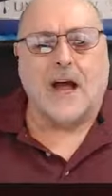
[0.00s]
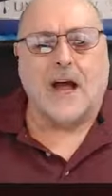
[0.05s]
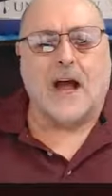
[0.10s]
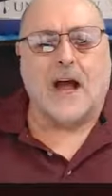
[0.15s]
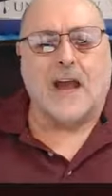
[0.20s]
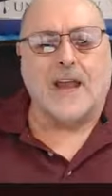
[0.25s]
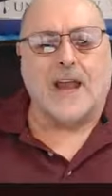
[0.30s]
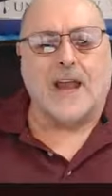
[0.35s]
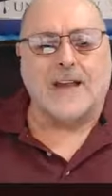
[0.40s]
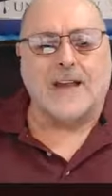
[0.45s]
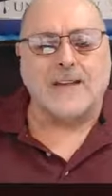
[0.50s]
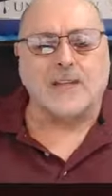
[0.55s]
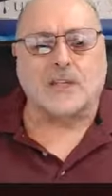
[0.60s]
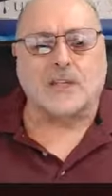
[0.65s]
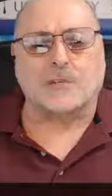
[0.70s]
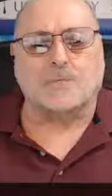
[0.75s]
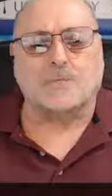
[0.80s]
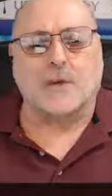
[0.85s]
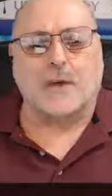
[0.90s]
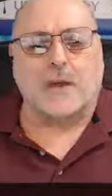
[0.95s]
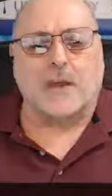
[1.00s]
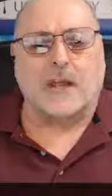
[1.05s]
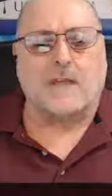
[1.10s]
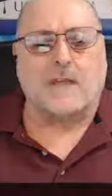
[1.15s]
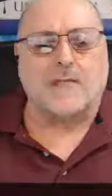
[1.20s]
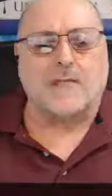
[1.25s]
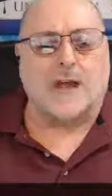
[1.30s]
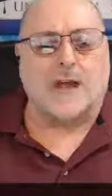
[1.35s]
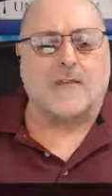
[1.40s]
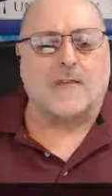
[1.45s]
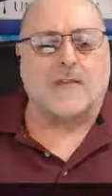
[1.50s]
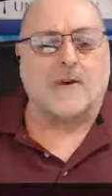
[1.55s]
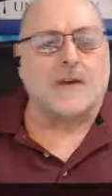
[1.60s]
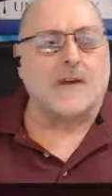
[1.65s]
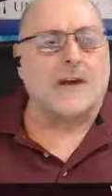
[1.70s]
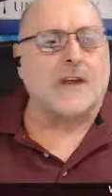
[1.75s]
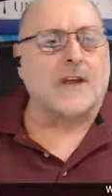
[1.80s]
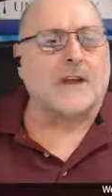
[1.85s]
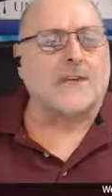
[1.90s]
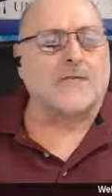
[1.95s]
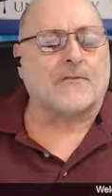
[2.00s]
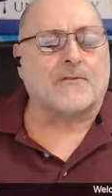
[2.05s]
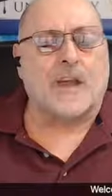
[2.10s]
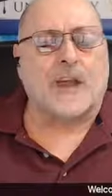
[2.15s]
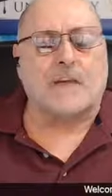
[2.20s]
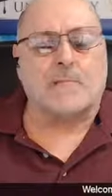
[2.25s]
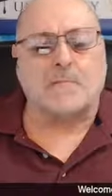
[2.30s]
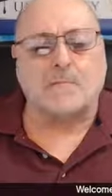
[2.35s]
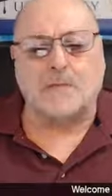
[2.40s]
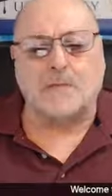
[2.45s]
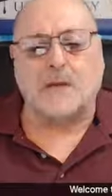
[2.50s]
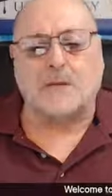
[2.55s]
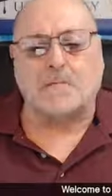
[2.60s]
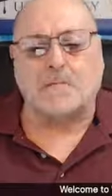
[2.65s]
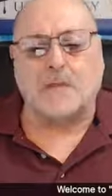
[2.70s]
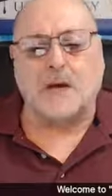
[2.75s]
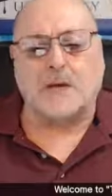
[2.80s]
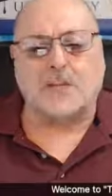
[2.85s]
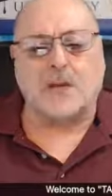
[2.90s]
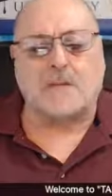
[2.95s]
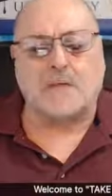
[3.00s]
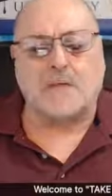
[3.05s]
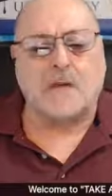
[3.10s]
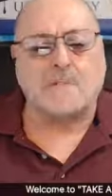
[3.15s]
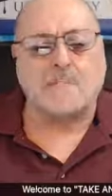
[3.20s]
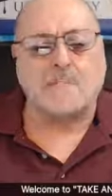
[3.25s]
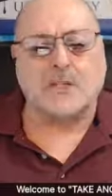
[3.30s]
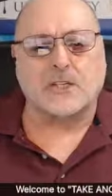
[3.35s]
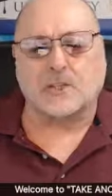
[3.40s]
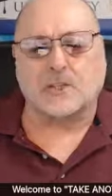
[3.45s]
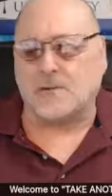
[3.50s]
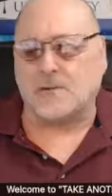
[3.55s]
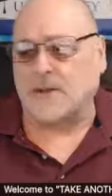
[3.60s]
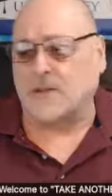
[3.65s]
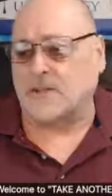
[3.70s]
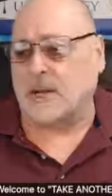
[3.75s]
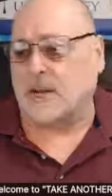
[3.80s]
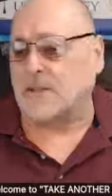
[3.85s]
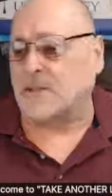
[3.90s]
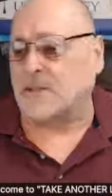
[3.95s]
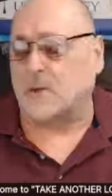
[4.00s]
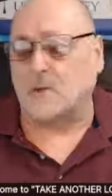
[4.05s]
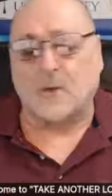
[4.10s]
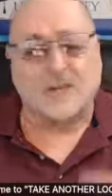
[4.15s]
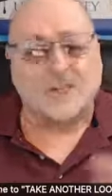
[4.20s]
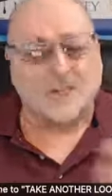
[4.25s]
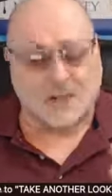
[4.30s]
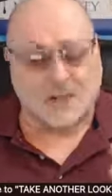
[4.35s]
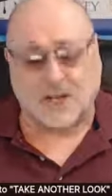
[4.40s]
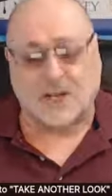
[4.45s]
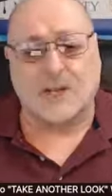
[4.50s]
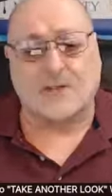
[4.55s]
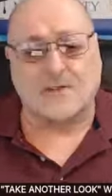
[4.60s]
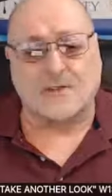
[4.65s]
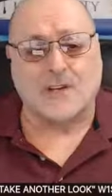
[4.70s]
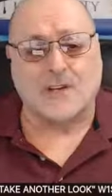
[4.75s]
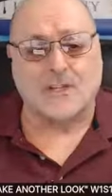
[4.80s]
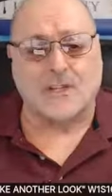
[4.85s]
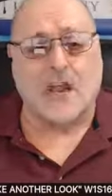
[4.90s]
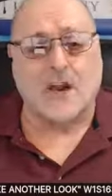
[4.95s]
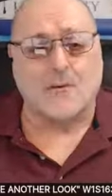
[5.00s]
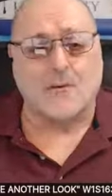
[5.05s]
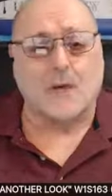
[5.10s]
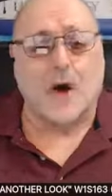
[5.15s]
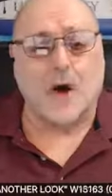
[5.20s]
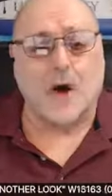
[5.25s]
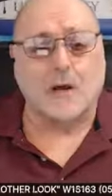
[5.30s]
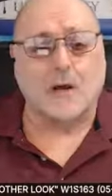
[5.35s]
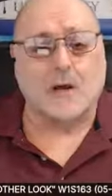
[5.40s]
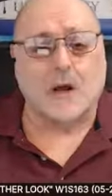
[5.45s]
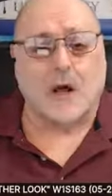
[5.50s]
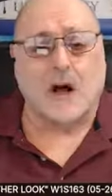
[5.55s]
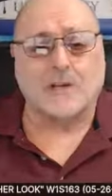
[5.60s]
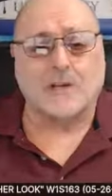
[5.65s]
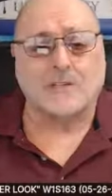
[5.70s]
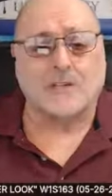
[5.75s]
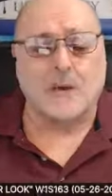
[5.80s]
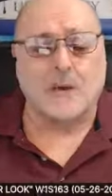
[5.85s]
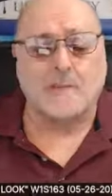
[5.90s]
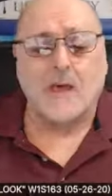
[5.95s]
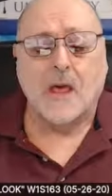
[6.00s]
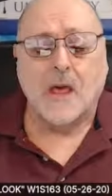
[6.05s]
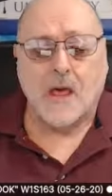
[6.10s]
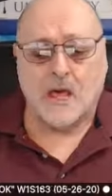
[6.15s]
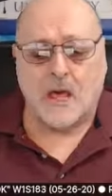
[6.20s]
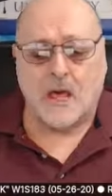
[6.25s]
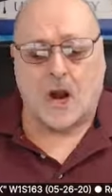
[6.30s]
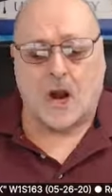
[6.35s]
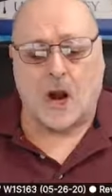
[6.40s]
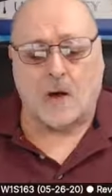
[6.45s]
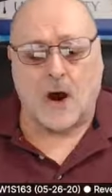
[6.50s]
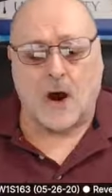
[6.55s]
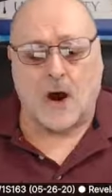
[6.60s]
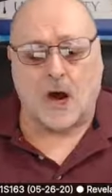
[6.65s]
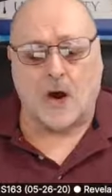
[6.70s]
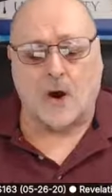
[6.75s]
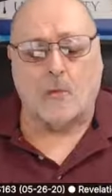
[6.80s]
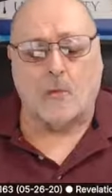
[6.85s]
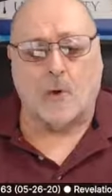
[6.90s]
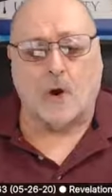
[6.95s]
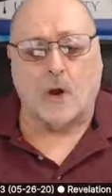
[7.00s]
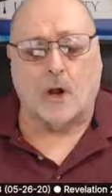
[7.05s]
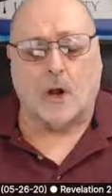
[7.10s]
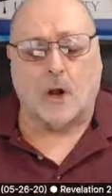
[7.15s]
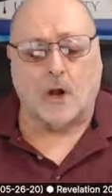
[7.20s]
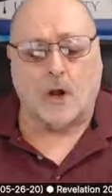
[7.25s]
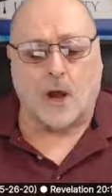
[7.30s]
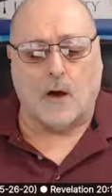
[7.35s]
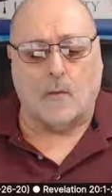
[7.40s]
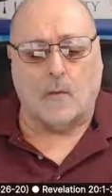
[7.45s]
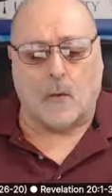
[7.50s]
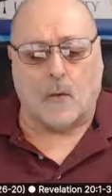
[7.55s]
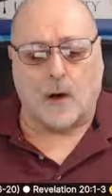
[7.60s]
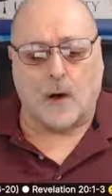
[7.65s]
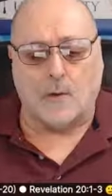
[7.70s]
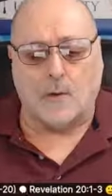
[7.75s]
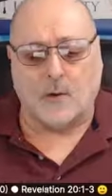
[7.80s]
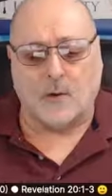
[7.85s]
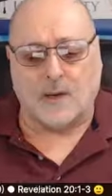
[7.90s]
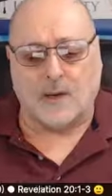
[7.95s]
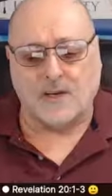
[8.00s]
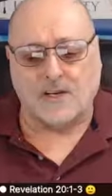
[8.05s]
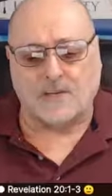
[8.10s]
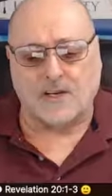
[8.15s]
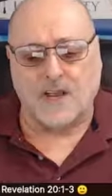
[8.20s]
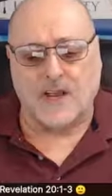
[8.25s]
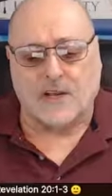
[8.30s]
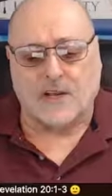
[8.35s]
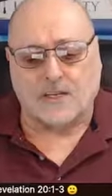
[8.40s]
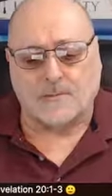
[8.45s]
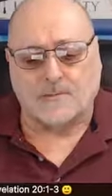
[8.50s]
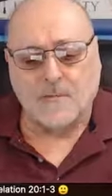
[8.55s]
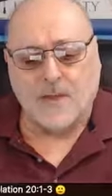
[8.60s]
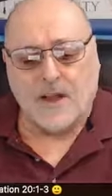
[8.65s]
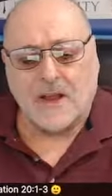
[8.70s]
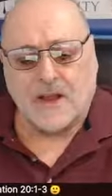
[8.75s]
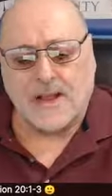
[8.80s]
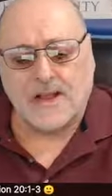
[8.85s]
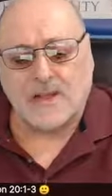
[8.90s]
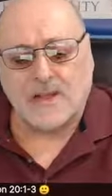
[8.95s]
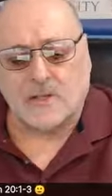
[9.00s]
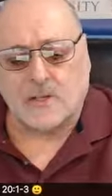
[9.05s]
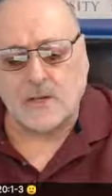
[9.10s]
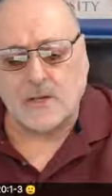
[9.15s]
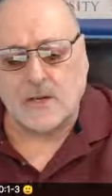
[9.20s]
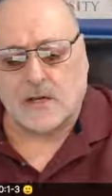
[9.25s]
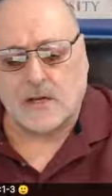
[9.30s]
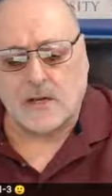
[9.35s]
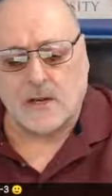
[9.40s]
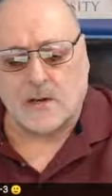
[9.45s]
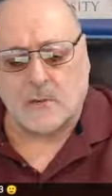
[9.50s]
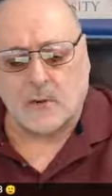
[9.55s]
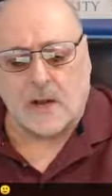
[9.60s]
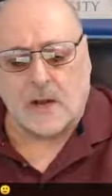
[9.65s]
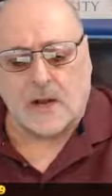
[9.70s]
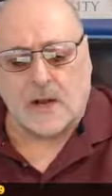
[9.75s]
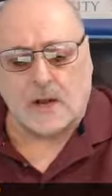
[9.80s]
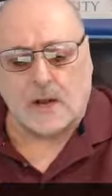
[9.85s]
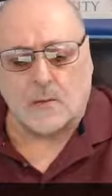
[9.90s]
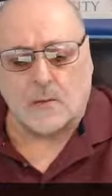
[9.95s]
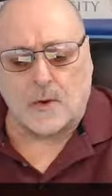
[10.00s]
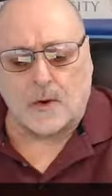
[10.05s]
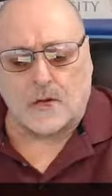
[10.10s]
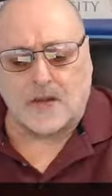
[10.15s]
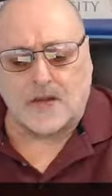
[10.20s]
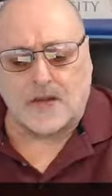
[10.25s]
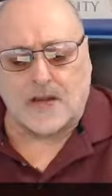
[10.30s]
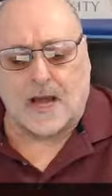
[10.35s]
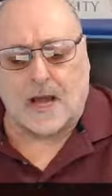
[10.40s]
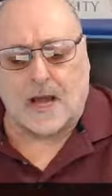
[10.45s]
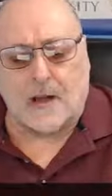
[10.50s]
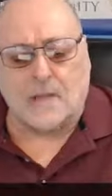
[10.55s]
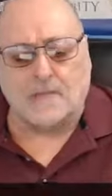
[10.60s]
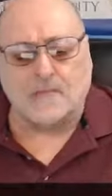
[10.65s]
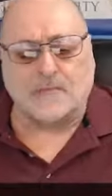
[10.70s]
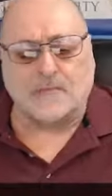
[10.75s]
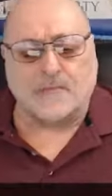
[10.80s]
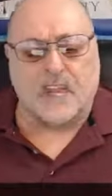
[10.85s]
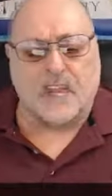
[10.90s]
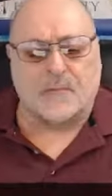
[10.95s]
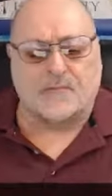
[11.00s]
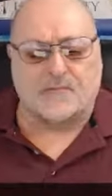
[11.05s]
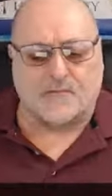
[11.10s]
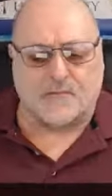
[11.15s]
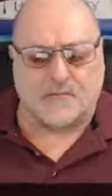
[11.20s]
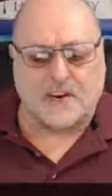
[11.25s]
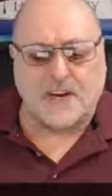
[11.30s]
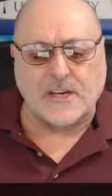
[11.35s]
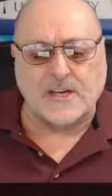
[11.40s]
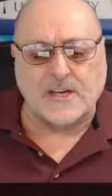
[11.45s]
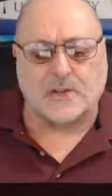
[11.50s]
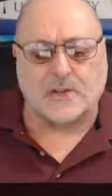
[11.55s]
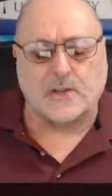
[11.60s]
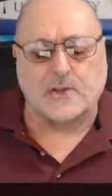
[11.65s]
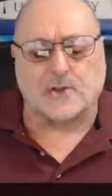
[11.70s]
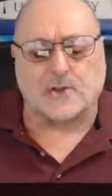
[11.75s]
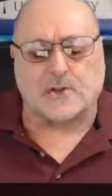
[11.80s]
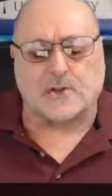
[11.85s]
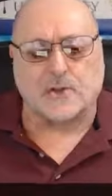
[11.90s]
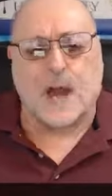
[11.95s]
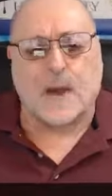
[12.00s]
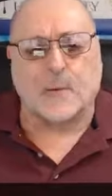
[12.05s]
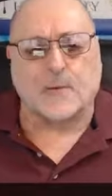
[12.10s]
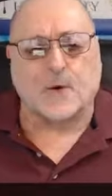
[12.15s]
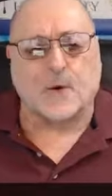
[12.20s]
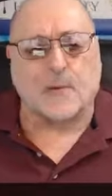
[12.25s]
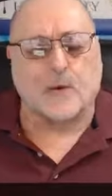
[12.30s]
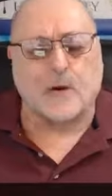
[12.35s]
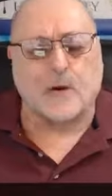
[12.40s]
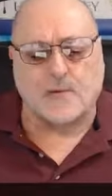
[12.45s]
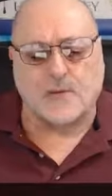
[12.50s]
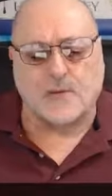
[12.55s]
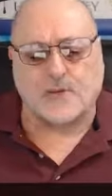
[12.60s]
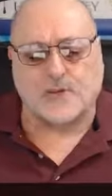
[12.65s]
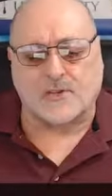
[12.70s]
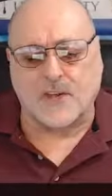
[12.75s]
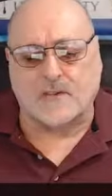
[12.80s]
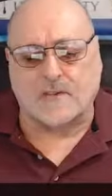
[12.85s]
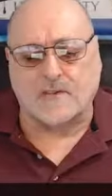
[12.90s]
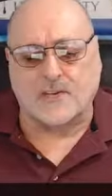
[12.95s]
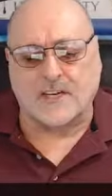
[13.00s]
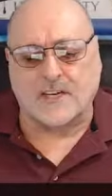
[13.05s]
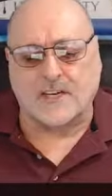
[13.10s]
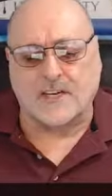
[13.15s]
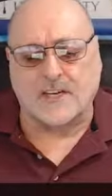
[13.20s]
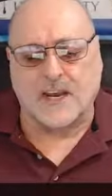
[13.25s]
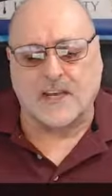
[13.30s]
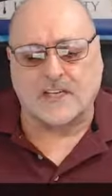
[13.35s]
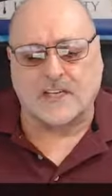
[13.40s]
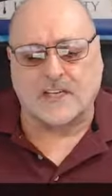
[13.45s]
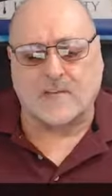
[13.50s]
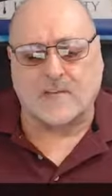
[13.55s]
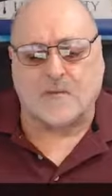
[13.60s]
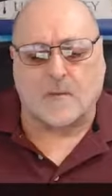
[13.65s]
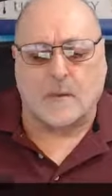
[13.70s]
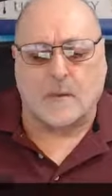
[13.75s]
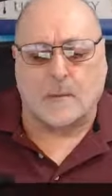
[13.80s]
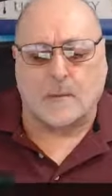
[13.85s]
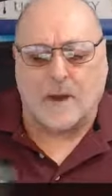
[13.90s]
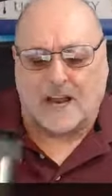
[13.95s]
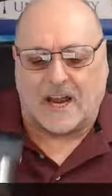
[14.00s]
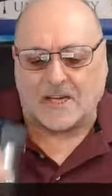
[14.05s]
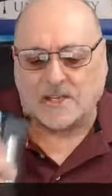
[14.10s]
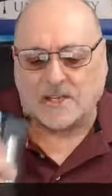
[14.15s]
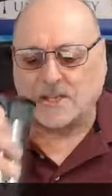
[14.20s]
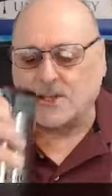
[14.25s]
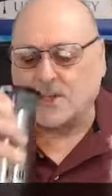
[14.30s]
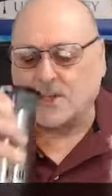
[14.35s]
I, I just believe that there is a much of a mistranslation, which gives us a wrong concept in our modern world of what it really says. Let's look at uh, um, Ephesians chapter 1, verse 17 and 18 from the Passion